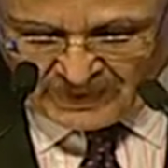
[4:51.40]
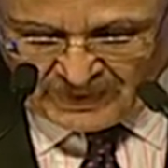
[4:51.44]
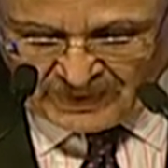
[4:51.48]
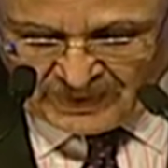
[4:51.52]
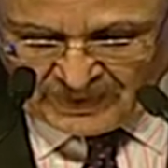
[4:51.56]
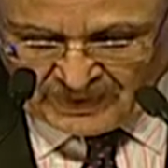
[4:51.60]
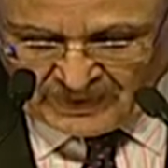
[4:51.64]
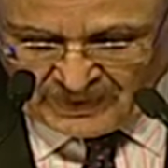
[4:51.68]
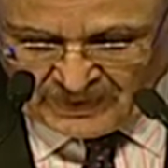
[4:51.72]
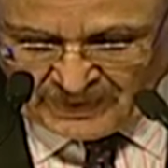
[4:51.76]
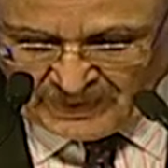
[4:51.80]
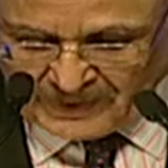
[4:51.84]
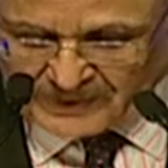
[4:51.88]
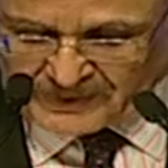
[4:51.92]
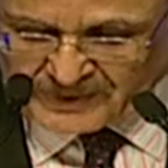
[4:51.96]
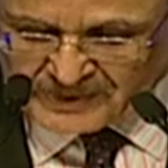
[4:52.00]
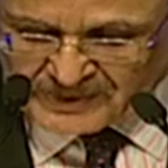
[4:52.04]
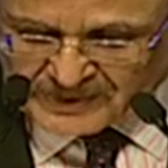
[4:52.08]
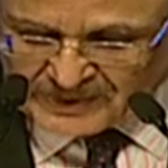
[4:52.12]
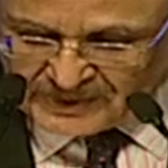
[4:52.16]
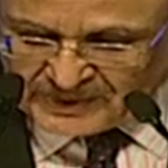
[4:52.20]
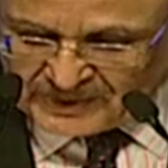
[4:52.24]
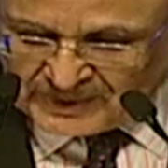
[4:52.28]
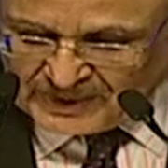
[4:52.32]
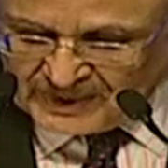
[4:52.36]
It is
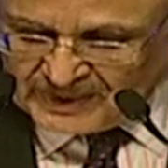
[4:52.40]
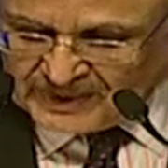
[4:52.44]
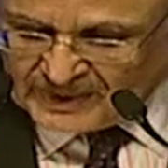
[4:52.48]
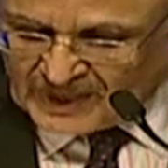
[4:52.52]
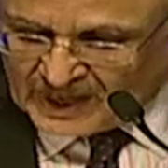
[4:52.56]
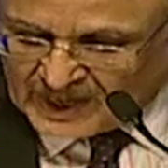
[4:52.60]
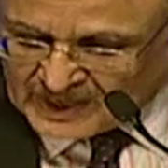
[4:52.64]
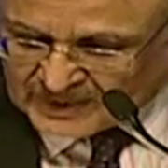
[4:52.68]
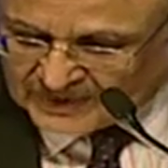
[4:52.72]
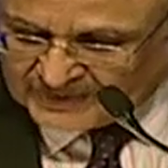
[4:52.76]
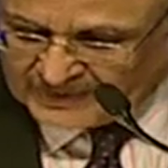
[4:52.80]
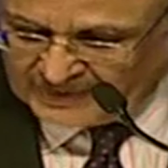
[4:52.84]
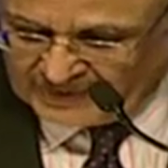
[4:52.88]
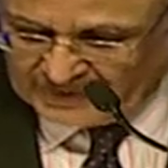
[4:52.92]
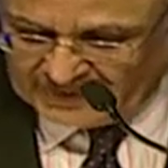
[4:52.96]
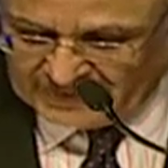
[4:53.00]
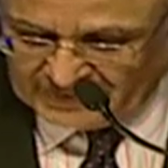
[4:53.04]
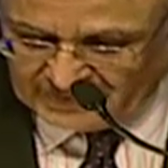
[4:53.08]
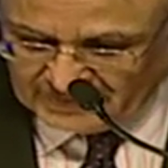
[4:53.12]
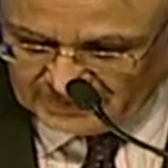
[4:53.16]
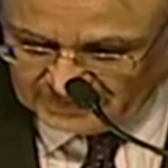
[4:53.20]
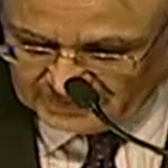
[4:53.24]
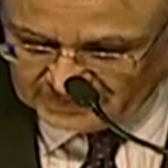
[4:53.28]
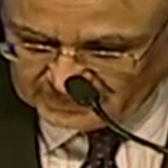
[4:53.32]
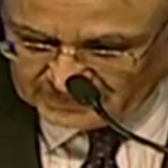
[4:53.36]
indeed heartening
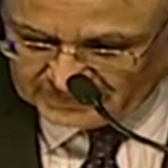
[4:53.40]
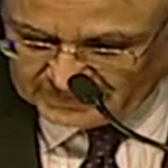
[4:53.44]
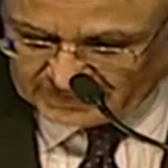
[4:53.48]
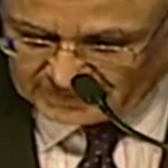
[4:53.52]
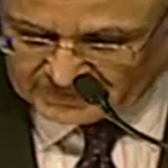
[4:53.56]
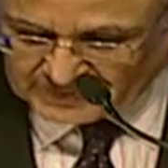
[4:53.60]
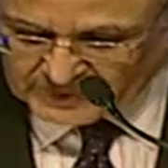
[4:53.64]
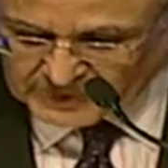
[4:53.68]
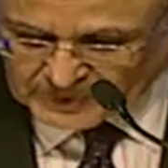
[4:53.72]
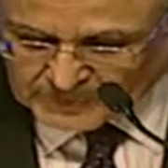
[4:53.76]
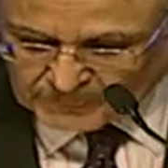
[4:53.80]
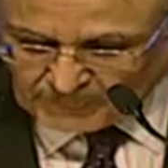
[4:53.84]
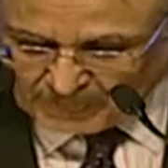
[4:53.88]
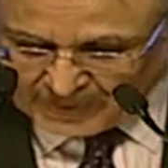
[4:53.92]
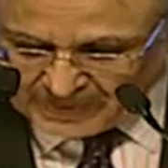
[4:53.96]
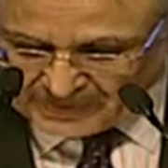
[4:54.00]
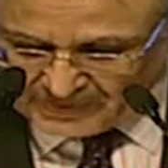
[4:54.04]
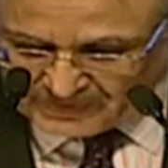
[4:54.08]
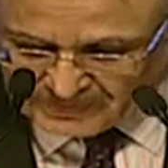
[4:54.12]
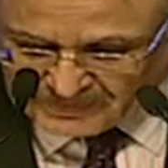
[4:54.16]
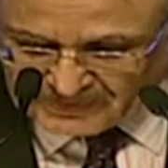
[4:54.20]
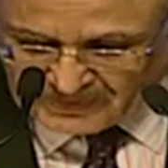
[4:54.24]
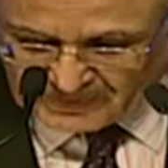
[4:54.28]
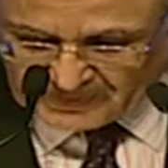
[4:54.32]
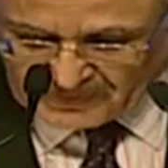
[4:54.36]
that despite
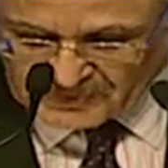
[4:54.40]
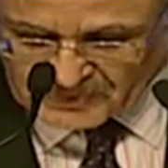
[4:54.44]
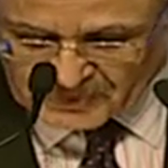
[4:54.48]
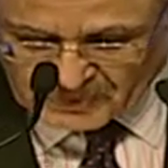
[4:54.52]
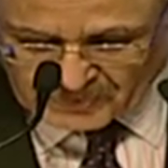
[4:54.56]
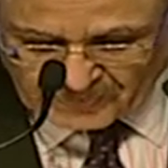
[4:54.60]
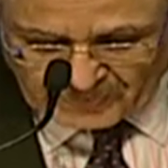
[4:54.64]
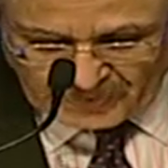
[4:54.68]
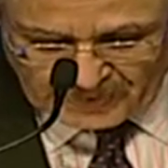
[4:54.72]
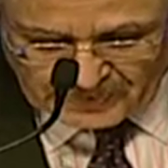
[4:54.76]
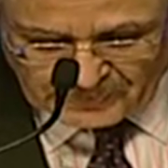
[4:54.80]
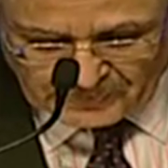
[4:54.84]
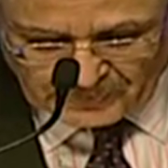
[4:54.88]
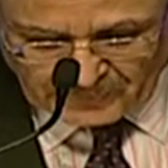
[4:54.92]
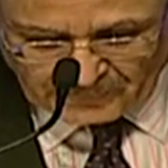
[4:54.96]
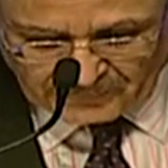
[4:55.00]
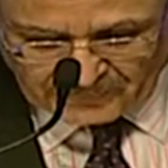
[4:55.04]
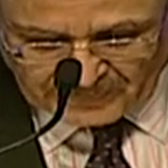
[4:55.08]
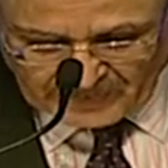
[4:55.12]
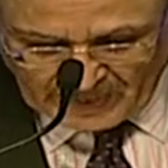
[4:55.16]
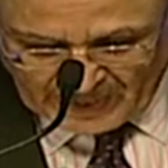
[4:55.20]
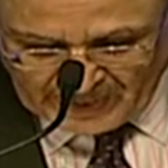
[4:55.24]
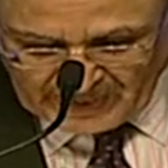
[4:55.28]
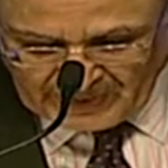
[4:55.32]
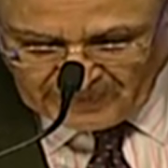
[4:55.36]
the constraints of
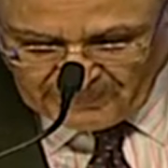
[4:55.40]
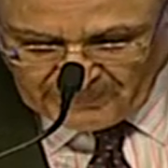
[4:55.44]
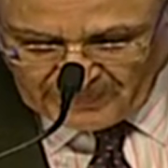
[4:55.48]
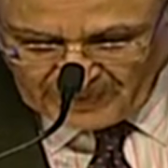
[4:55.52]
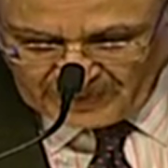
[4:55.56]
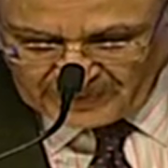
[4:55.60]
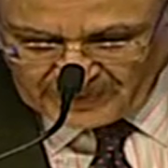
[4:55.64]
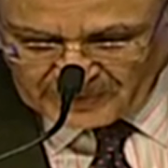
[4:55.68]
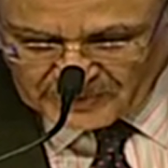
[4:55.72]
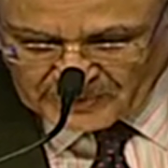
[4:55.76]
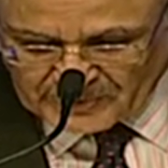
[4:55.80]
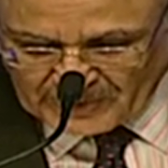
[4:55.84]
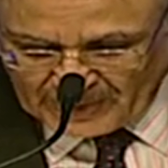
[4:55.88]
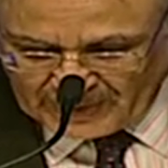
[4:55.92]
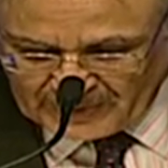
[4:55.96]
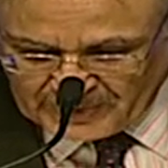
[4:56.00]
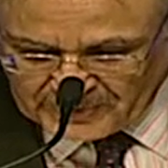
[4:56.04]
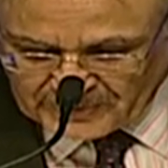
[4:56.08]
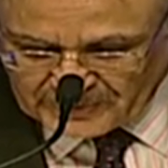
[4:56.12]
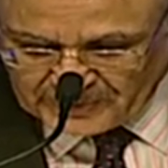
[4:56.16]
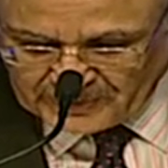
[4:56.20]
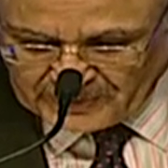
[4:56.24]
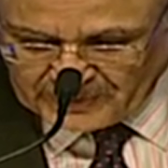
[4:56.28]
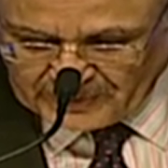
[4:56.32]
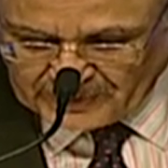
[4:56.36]
time and a
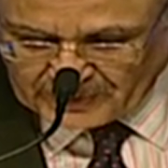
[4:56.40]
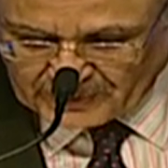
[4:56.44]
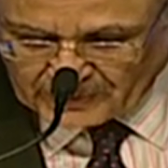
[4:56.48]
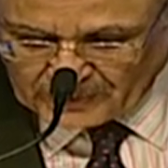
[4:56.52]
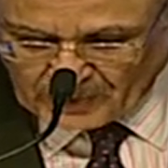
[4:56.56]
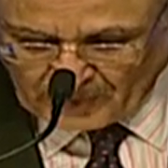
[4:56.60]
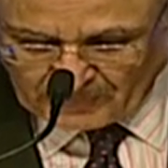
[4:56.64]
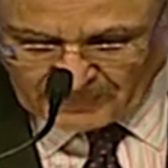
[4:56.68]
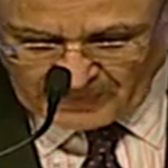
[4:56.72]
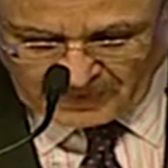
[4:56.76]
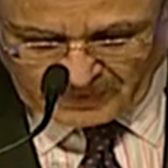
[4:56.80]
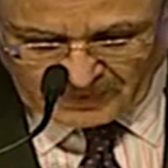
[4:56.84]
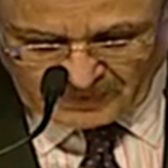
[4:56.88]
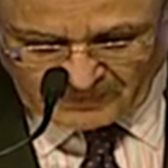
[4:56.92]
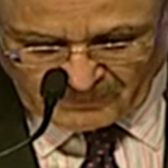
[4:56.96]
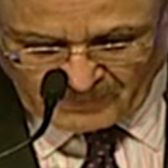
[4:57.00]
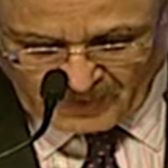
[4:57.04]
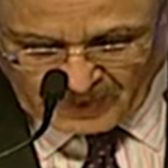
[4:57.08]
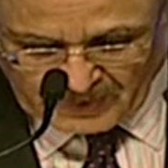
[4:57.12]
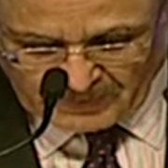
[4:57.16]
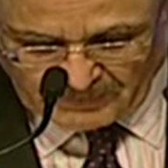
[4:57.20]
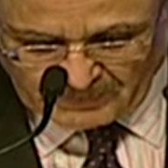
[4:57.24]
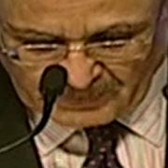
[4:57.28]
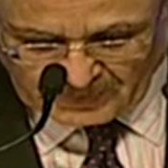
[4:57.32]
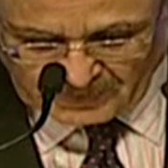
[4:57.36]
challenging economic
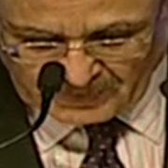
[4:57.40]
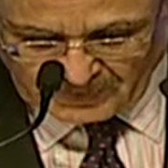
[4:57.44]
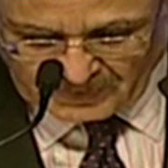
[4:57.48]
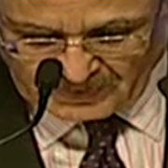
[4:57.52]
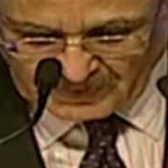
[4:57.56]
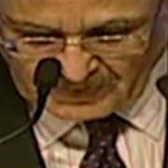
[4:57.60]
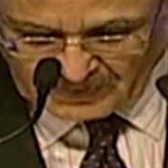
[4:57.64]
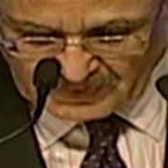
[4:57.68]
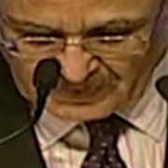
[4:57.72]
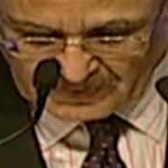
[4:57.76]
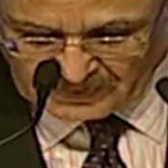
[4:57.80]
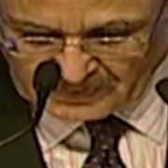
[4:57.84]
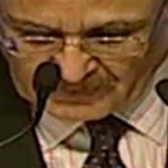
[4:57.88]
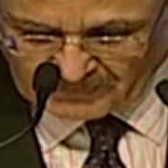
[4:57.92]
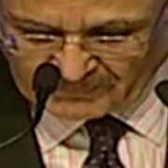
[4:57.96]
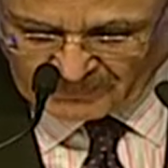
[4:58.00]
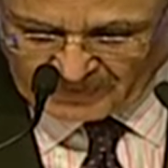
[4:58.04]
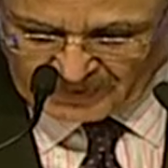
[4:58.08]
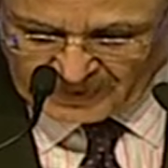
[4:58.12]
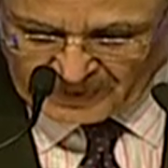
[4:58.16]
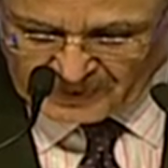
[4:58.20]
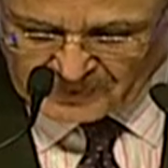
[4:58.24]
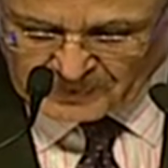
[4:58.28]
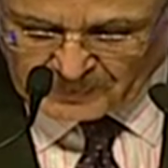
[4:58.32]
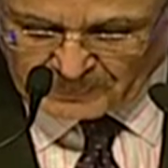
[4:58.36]
environment, the
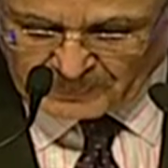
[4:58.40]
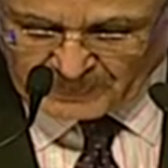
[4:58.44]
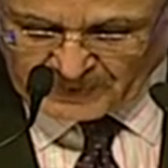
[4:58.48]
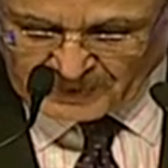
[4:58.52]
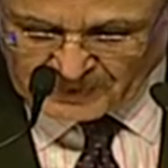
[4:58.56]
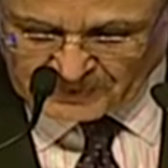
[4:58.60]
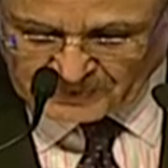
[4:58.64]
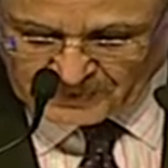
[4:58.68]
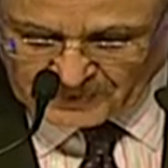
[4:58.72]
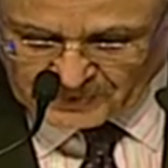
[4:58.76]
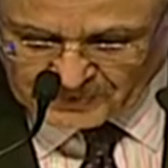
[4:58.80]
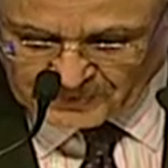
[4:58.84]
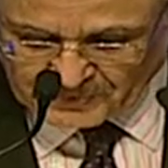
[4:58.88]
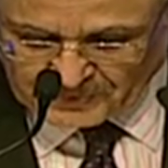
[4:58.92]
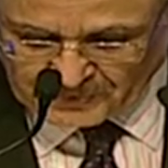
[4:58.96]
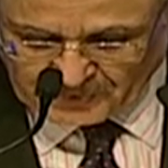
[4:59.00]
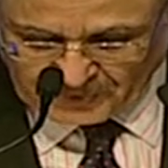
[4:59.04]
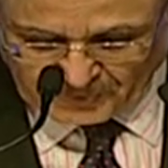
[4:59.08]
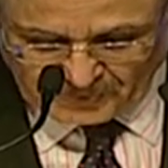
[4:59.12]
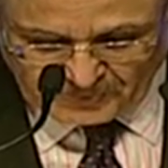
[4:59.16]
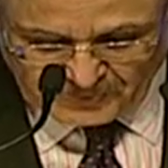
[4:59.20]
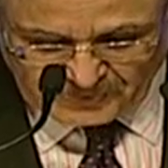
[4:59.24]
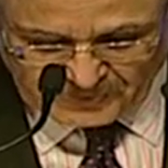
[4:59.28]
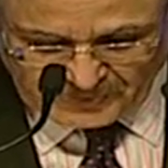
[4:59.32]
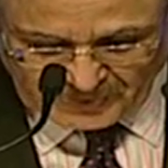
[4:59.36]
Finance Minister, Sri
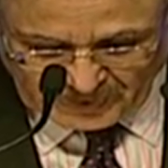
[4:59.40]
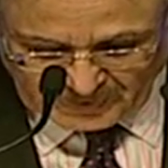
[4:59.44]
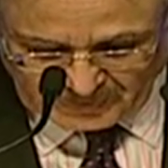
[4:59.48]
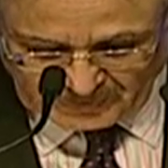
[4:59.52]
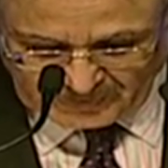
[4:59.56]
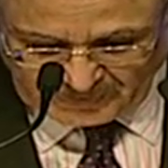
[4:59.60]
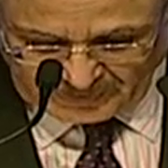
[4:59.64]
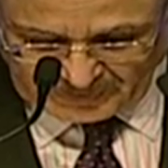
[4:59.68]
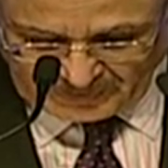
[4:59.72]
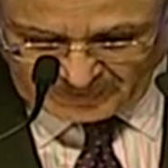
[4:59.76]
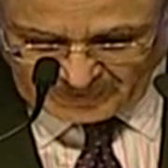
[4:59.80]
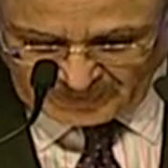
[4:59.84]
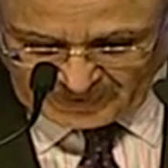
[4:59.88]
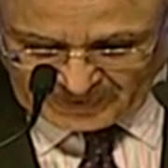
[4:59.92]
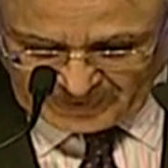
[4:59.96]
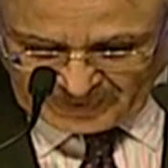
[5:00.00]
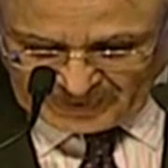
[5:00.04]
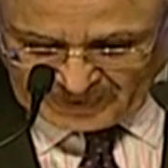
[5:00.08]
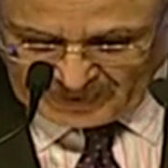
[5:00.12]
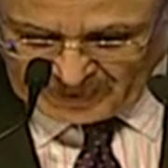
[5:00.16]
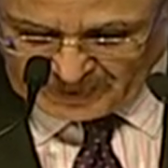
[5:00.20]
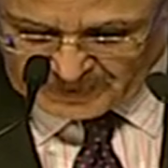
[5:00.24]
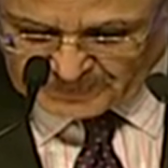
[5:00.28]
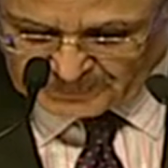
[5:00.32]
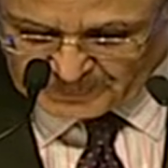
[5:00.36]
Arun Jaitley,
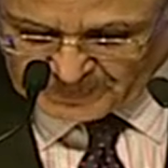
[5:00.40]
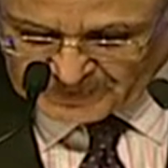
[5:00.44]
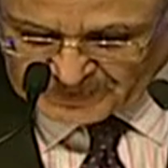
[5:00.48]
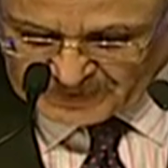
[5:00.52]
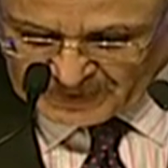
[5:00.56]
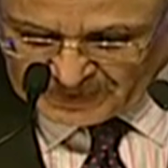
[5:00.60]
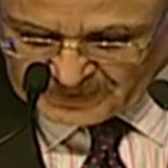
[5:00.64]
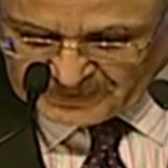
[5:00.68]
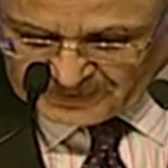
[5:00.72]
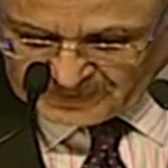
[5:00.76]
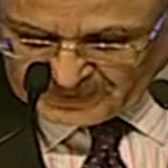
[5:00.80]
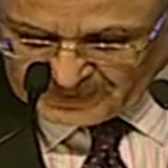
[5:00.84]
has presented a